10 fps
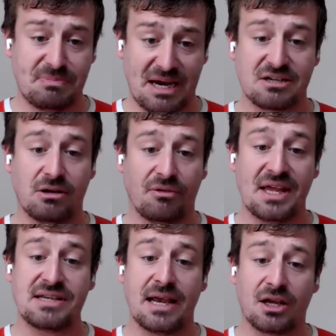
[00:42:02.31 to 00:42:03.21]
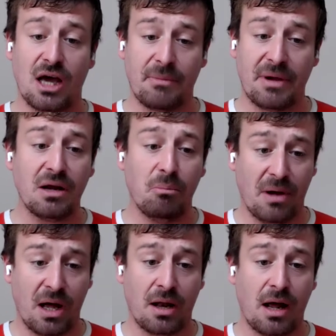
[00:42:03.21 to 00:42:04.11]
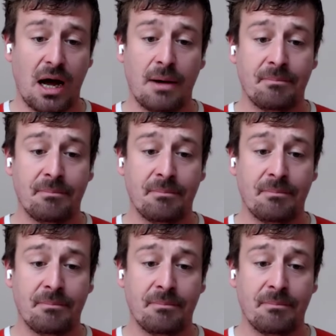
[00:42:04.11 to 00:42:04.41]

Special on this incoming, but